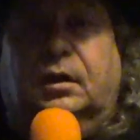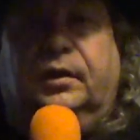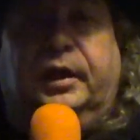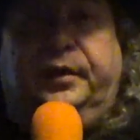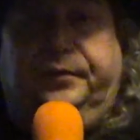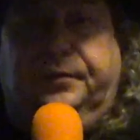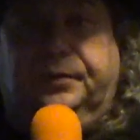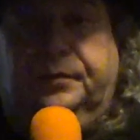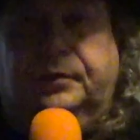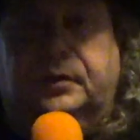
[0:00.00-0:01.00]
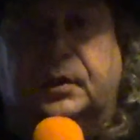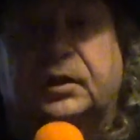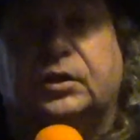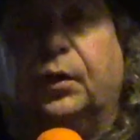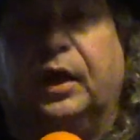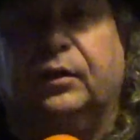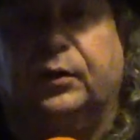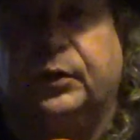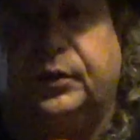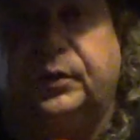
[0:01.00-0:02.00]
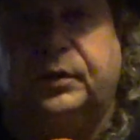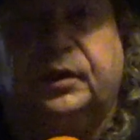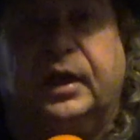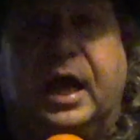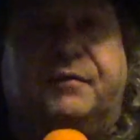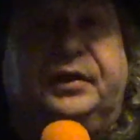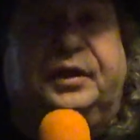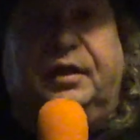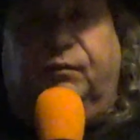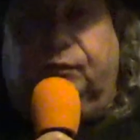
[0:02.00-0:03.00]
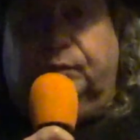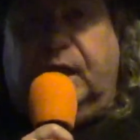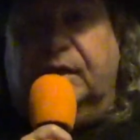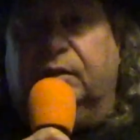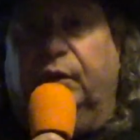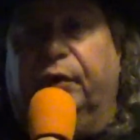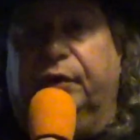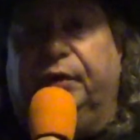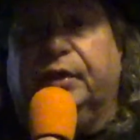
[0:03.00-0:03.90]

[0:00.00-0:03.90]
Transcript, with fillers: okay? So I learned everything I learned